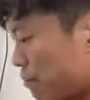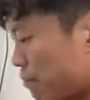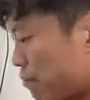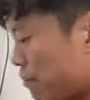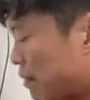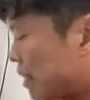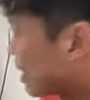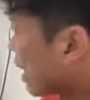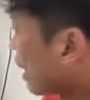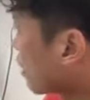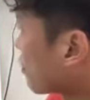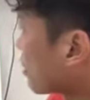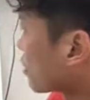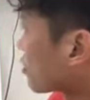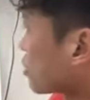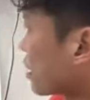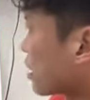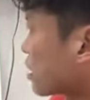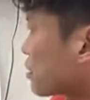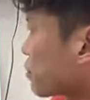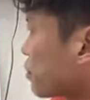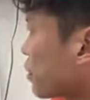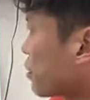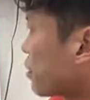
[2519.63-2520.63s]
not much
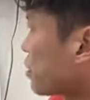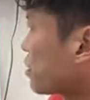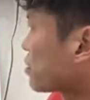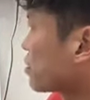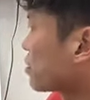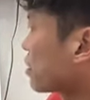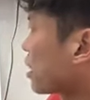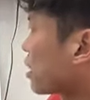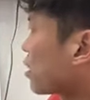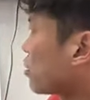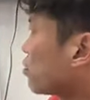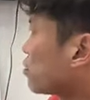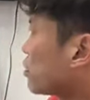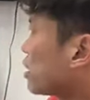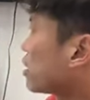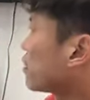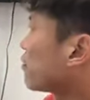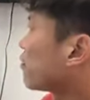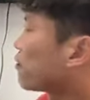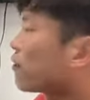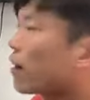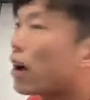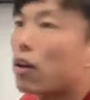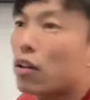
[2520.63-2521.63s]
experience and you
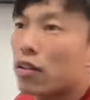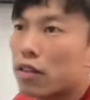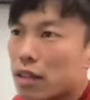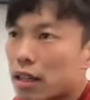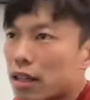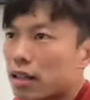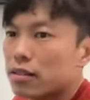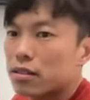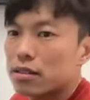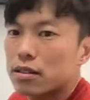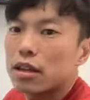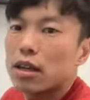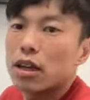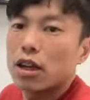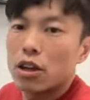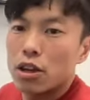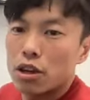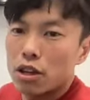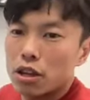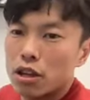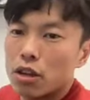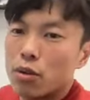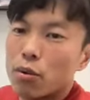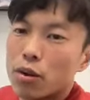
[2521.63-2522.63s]
didn't follow this,
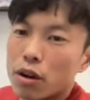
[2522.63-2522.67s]
you will